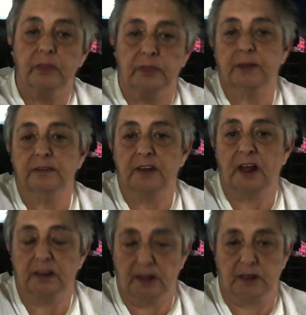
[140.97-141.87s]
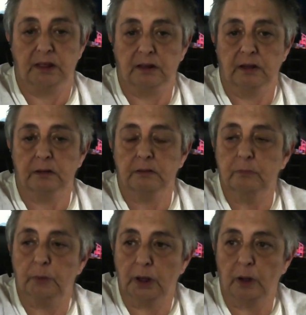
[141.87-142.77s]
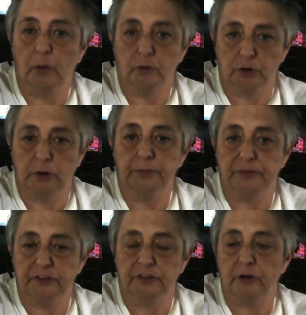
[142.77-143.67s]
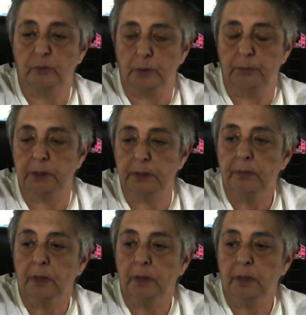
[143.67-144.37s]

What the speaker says: things that I need when I go on trips and junk with me.